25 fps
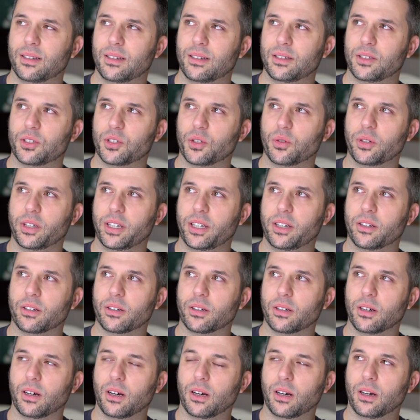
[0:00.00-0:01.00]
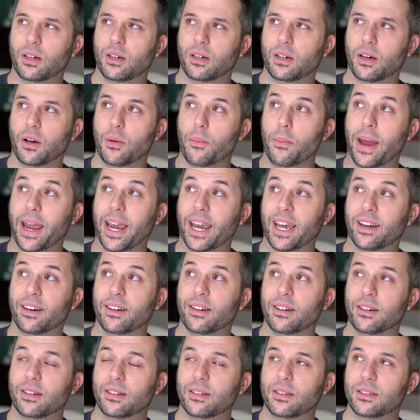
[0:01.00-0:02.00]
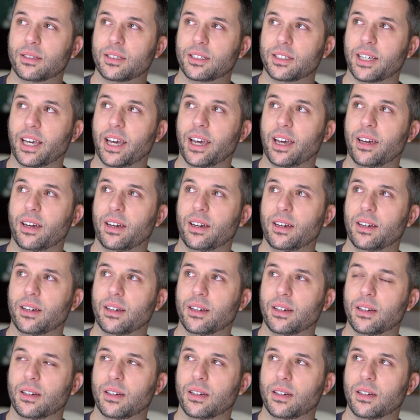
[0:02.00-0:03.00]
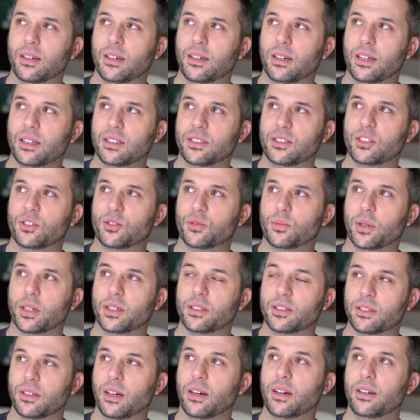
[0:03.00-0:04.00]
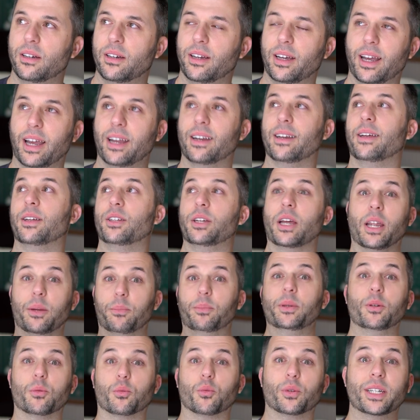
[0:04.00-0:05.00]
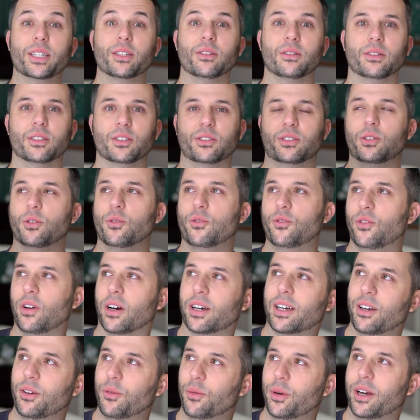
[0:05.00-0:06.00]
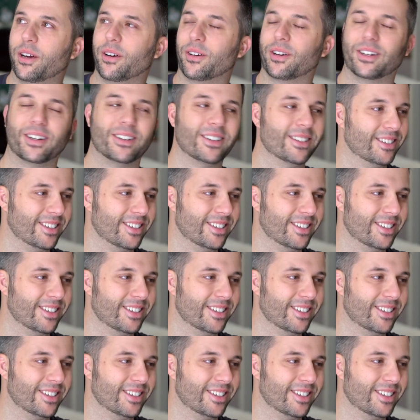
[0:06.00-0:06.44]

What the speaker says: So to hear a man say, "Is this my son?" and it be real is so fucking weird.